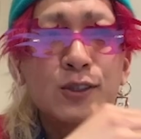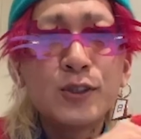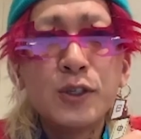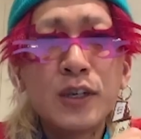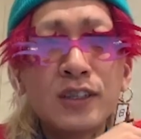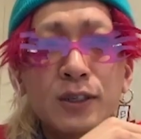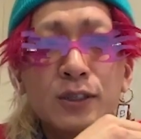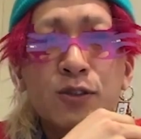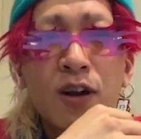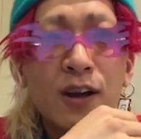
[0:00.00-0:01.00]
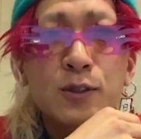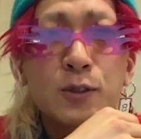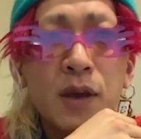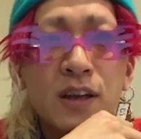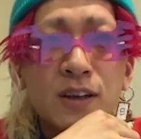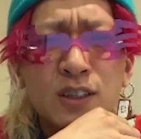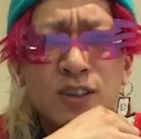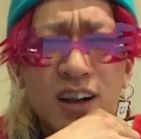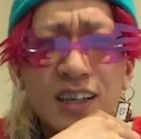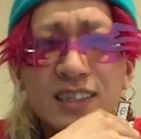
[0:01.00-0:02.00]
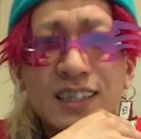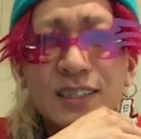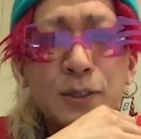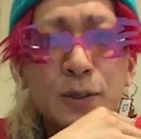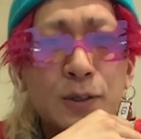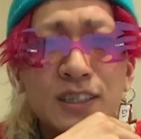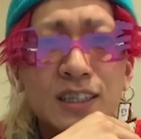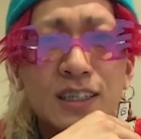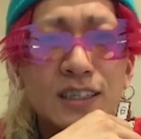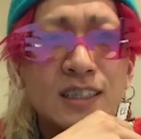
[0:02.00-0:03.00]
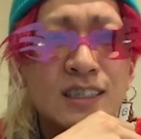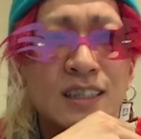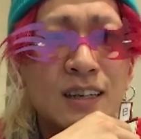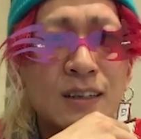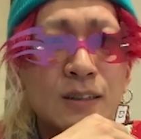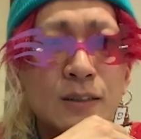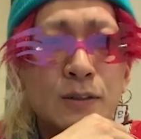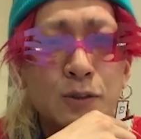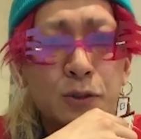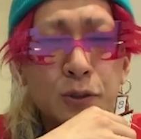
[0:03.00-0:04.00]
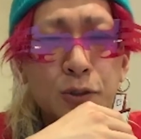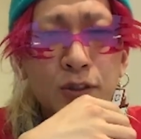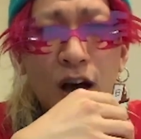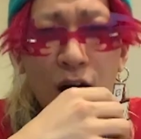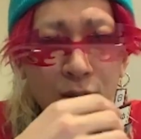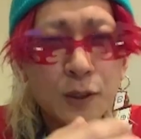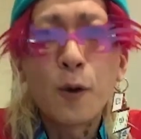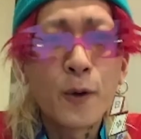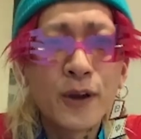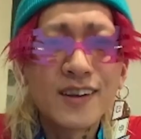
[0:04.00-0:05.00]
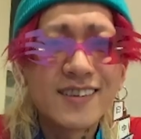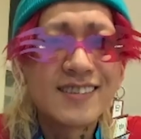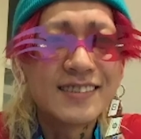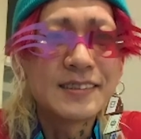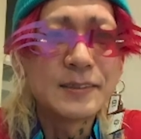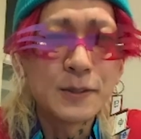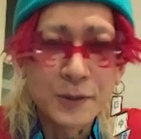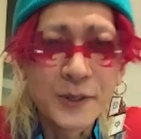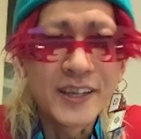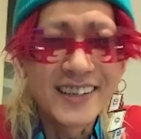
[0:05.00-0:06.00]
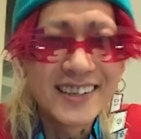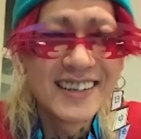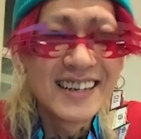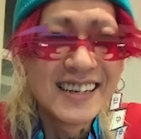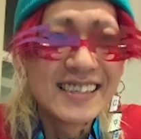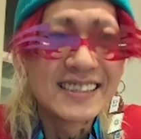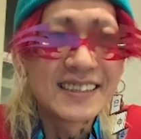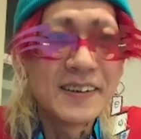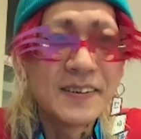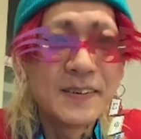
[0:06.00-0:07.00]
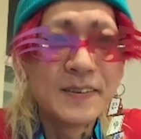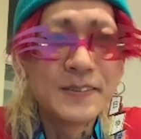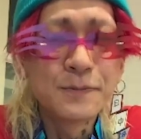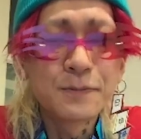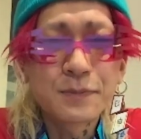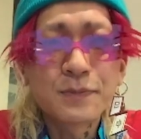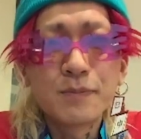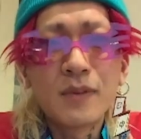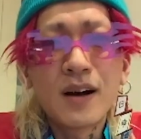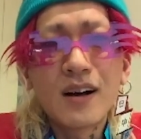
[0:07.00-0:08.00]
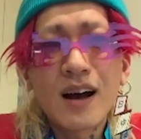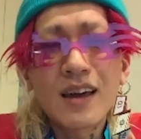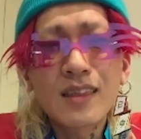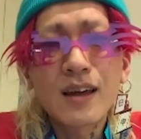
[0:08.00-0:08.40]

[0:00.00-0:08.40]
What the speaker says: students are trying to make a crazy excuses to not going uni. I